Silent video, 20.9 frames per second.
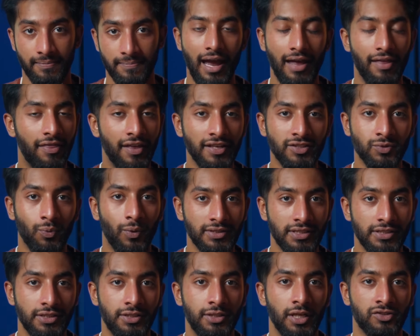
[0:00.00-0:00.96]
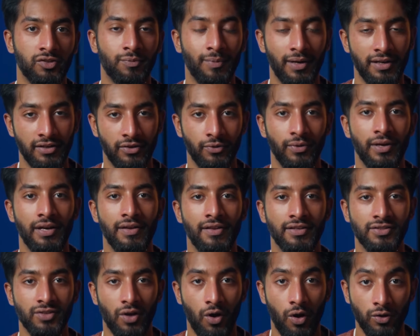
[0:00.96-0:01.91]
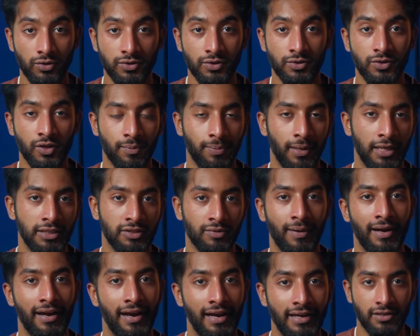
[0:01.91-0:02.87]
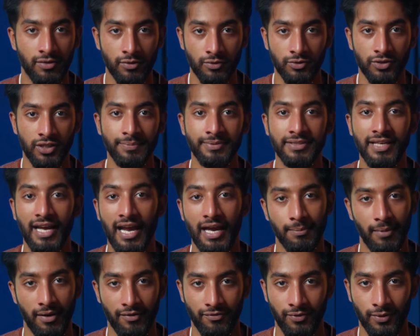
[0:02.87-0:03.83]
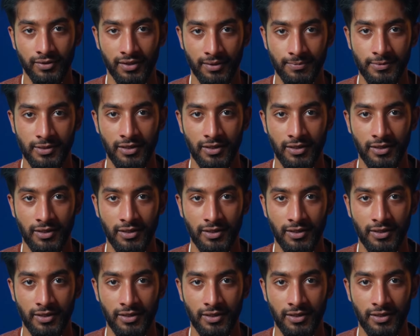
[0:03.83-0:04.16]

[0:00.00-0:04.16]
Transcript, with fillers: And this wasn't just for my degree. This also took place for my internships and my full-time